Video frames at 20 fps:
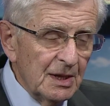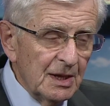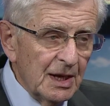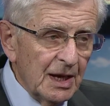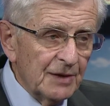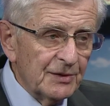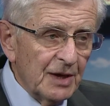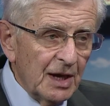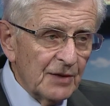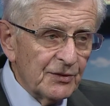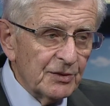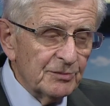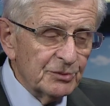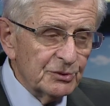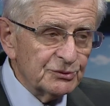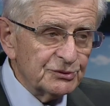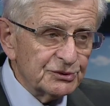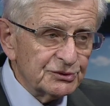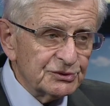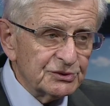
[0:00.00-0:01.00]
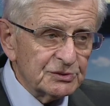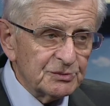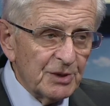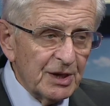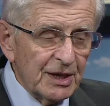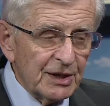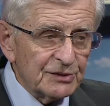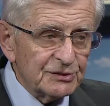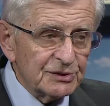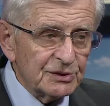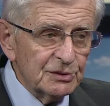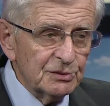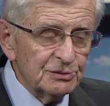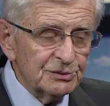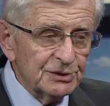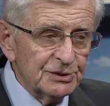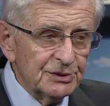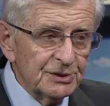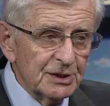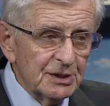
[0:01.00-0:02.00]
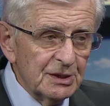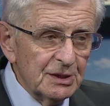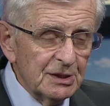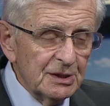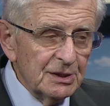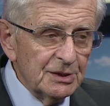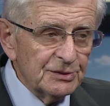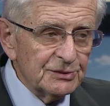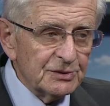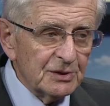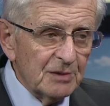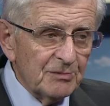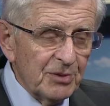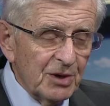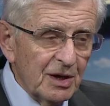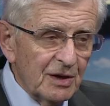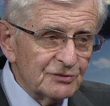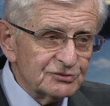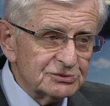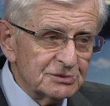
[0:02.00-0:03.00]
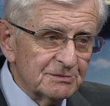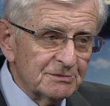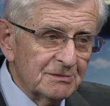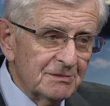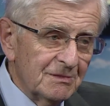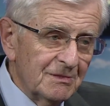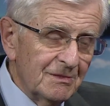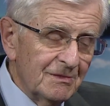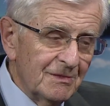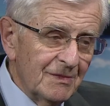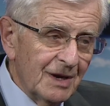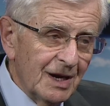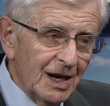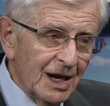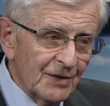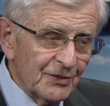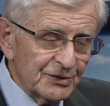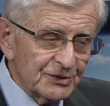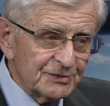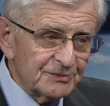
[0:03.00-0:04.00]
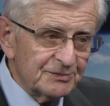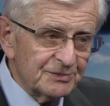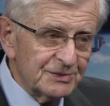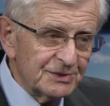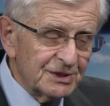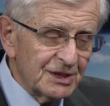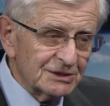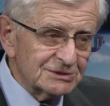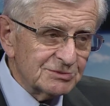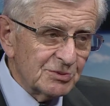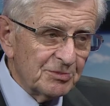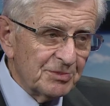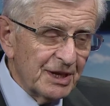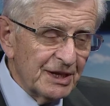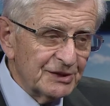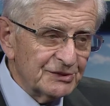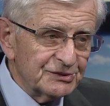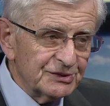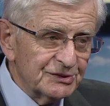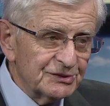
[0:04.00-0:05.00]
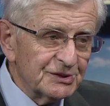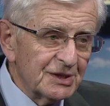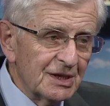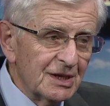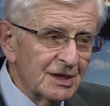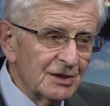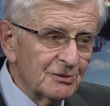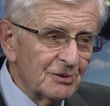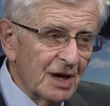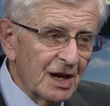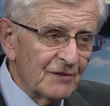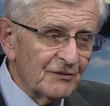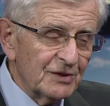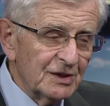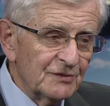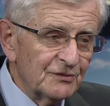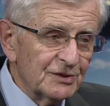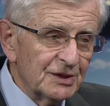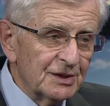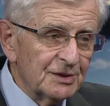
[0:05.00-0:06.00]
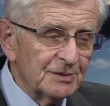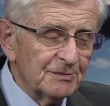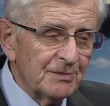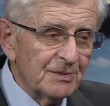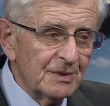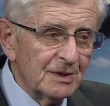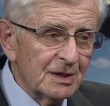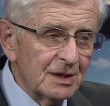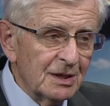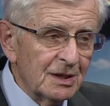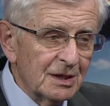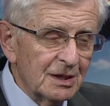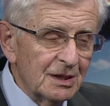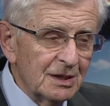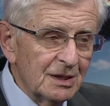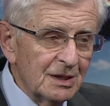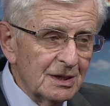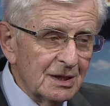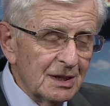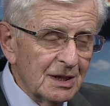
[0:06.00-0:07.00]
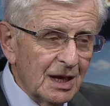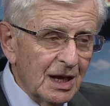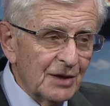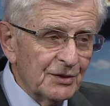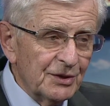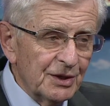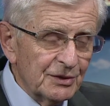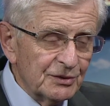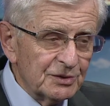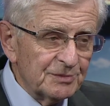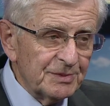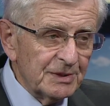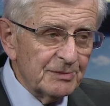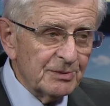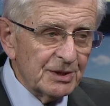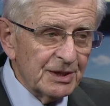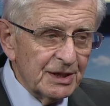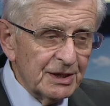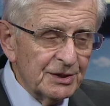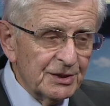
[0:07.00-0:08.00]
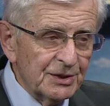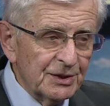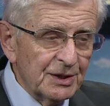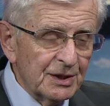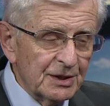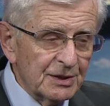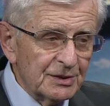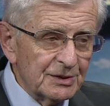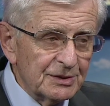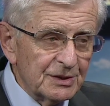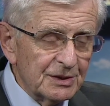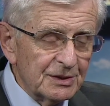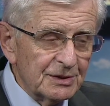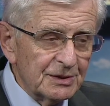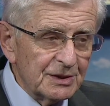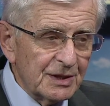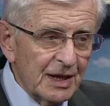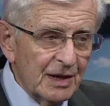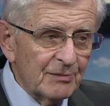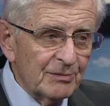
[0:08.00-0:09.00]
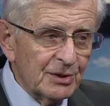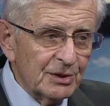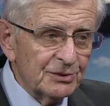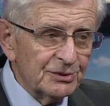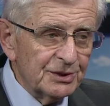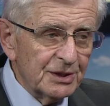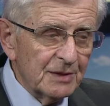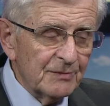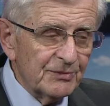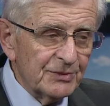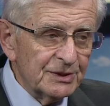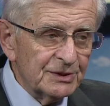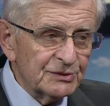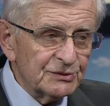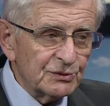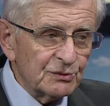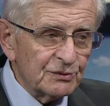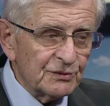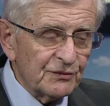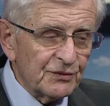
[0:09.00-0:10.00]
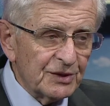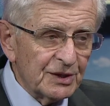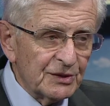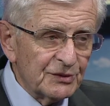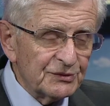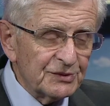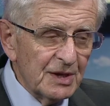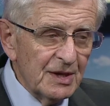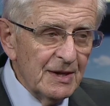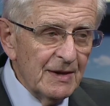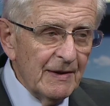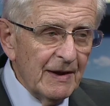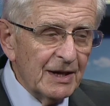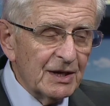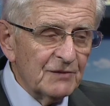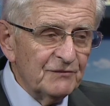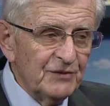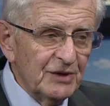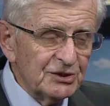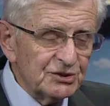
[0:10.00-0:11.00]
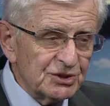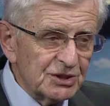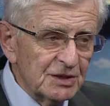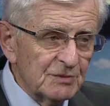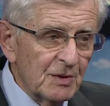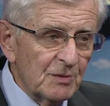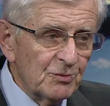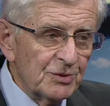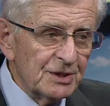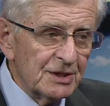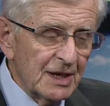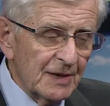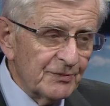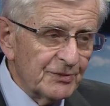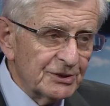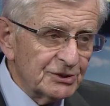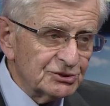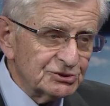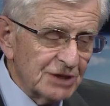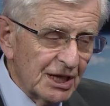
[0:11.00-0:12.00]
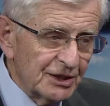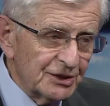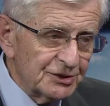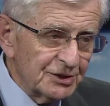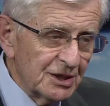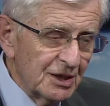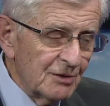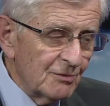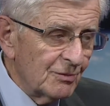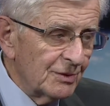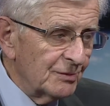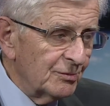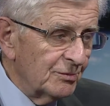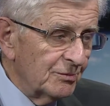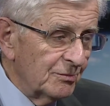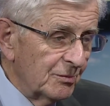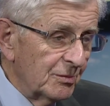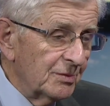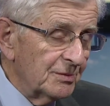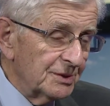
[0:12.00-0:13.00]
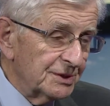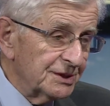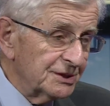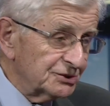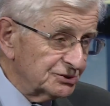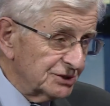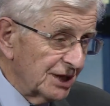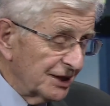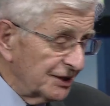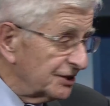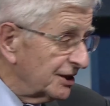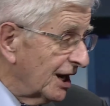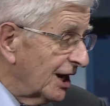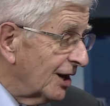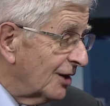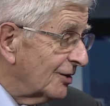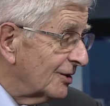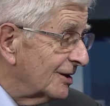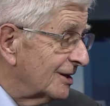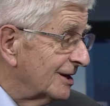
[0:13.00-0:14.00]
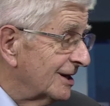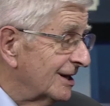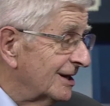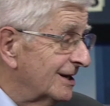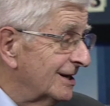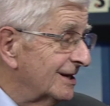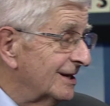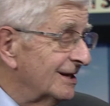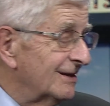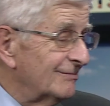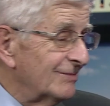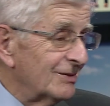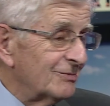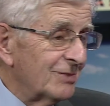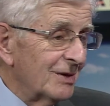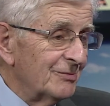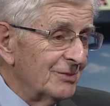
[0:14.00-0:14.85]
and other musicians were executed. So apart from other terrible places, you have even in unknown to people in Cambodia, these sort of things. And eventually, when we get this right, it is right now, but